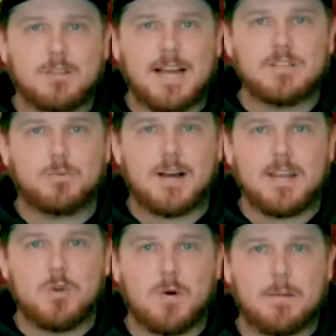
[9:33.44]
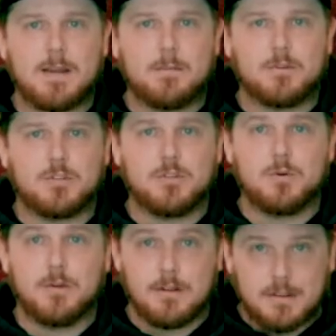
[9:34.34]
that's why you want to be able
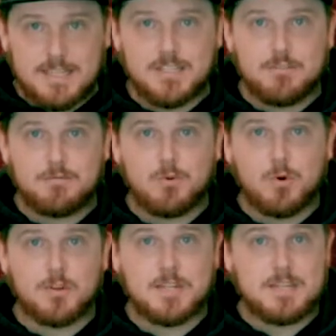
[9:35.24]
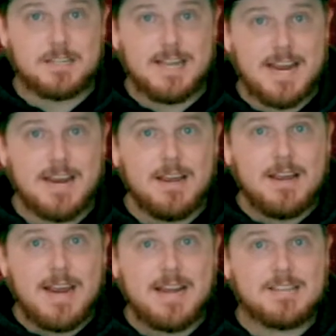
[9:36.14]
to listen for the delay
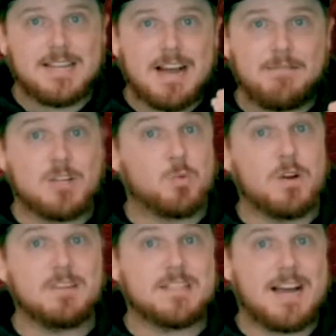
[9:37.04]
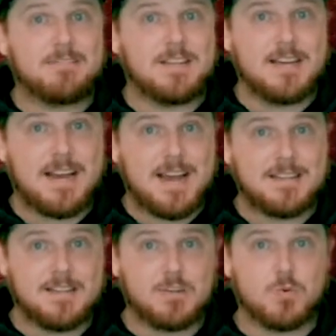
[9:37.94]
in his laugh, because one of his laughs, he
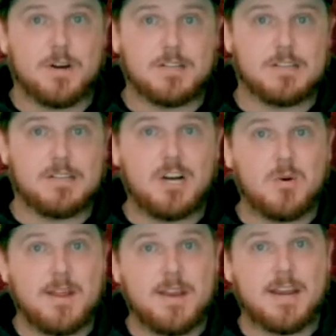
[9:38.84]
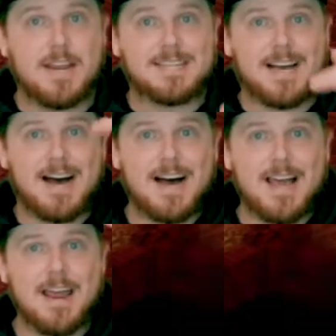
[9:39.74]
has it to where it's low and then it gets high.